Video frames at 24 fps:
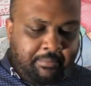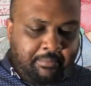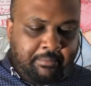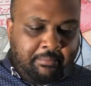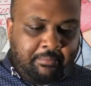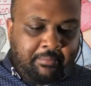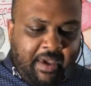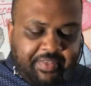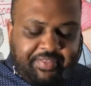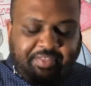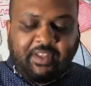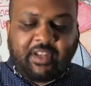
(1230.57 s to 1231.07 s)

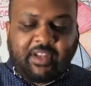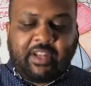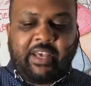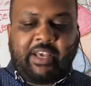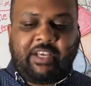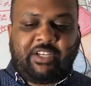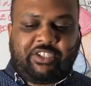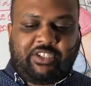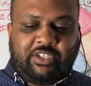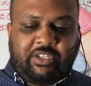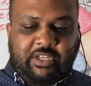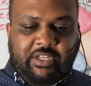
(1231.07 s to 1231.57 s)

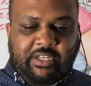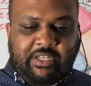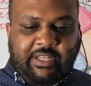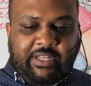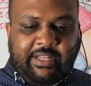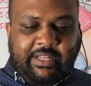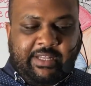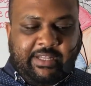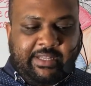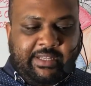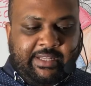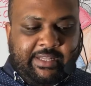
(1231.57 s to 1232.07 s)
Methylation.
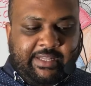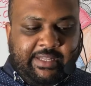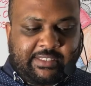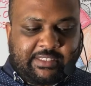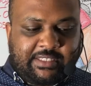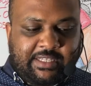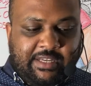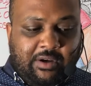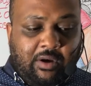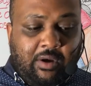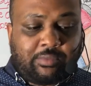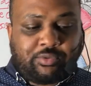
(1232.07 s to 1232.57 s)
Let's
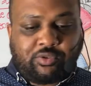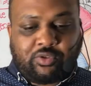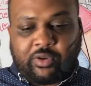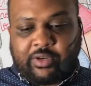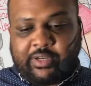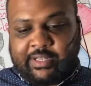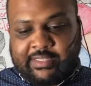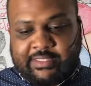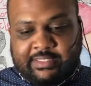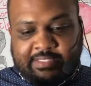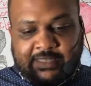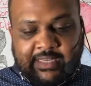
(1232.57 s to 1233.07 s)
now. I'm sorry.
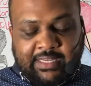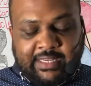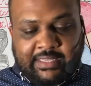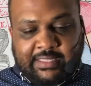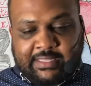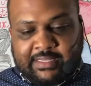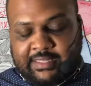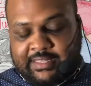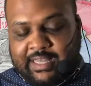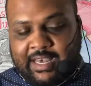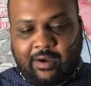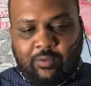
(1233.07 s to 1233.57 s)

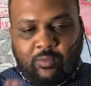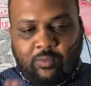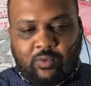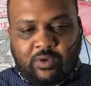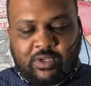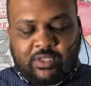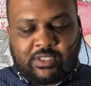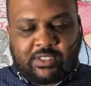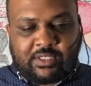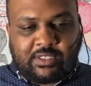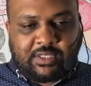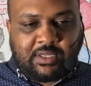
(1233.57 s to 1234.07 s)
That
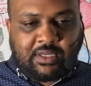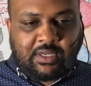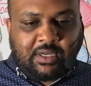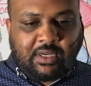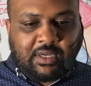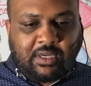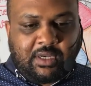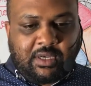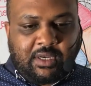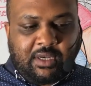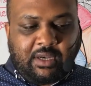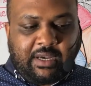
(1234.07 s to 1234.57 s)
was
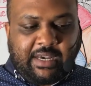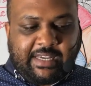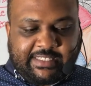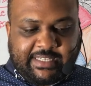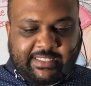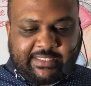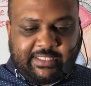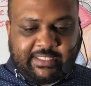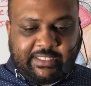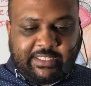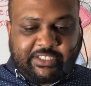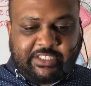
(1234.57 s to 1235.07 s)

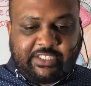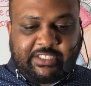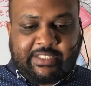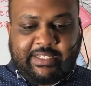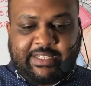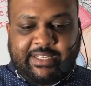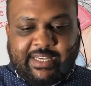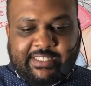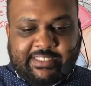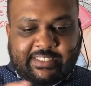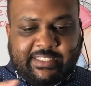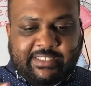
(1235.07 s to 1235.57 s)
acetylation.
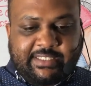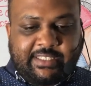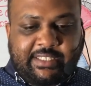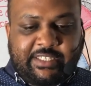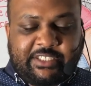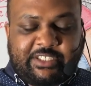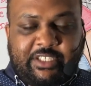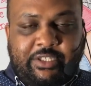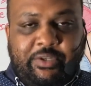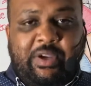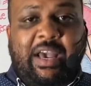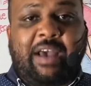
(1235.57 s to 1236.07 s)

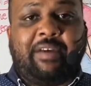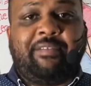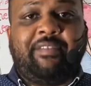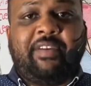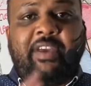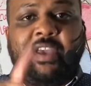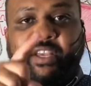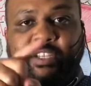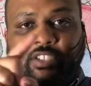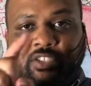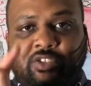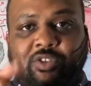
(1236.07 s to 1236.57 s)
Deacetylation. You have
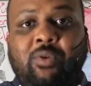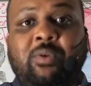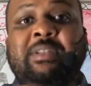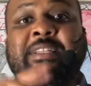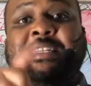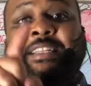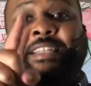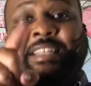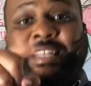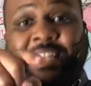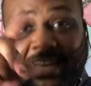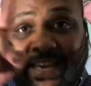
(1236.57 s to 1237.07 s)

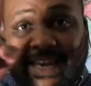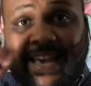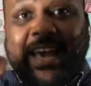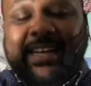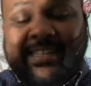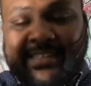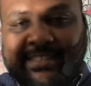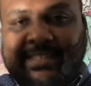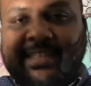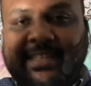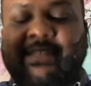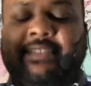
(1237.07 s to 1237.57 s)
histone
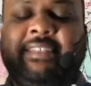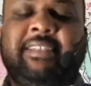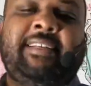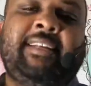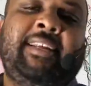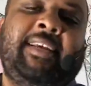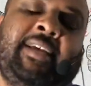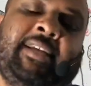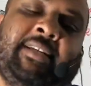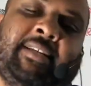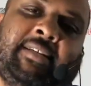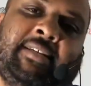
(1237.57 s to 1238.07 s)

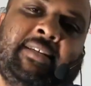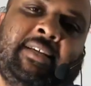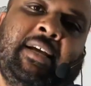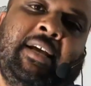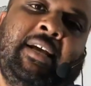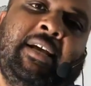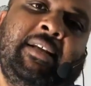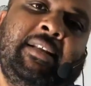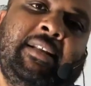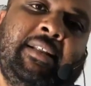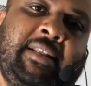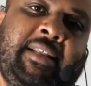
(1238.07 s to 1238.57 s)
deacetylase
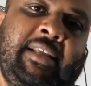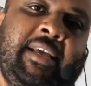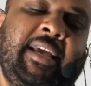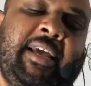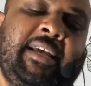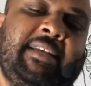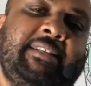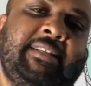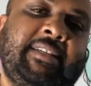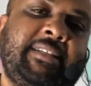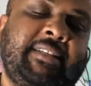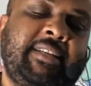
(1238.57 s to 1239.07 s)

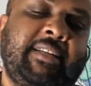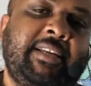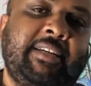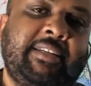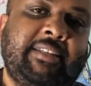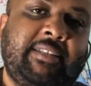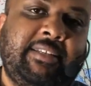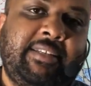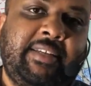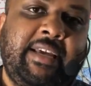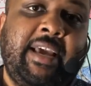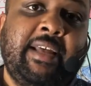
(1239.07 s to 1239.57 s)

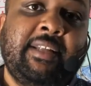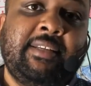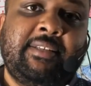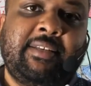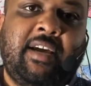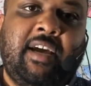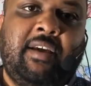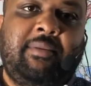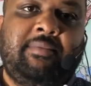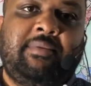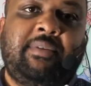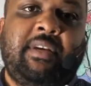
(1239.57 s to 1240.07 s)

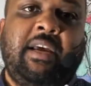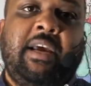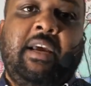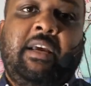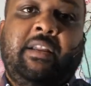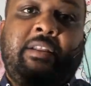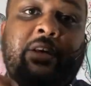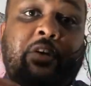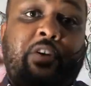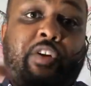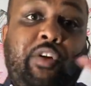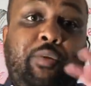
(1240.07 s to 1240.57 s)
enzymes.
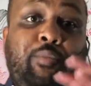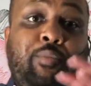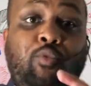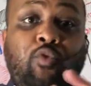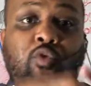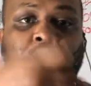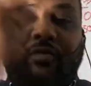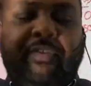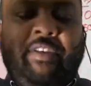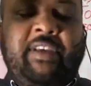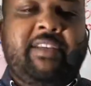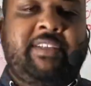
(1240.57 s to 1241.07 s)
They
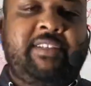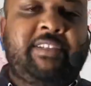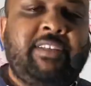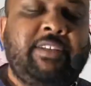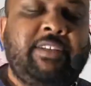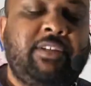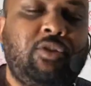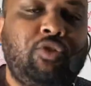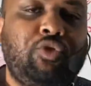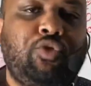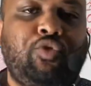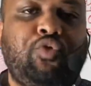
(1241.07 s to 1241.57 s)
remove the
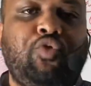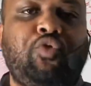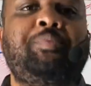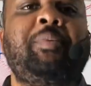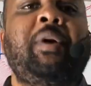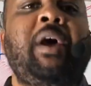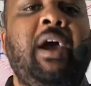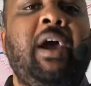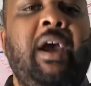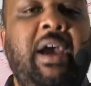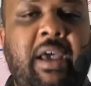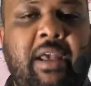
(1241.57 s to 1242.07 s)
acetyl group,
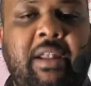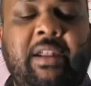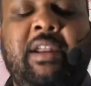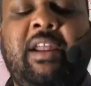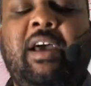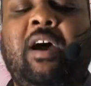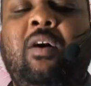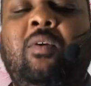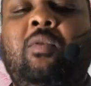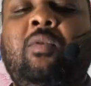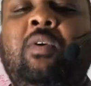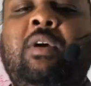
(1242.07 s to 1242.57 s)
and
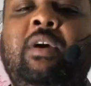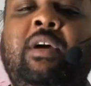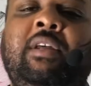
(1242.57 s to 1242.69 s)
now